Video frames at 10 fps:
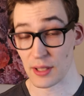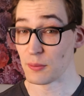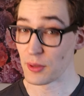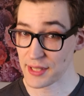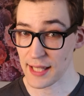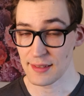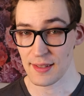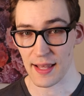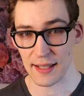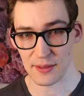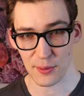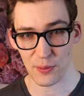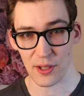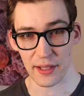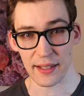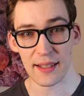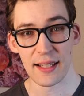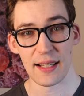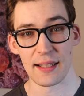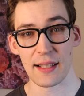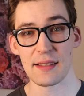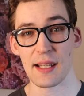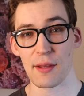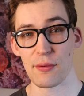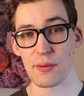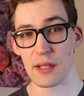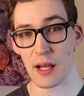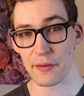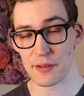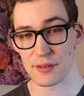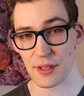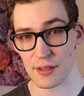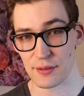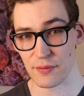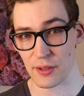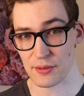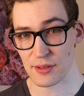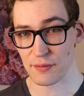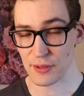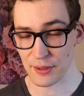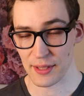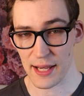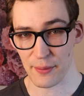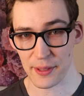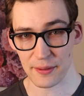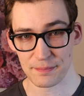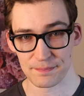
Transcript: Well, we'll get to that, don't worry. I'd like to get through the other studies first, if you'll allow me.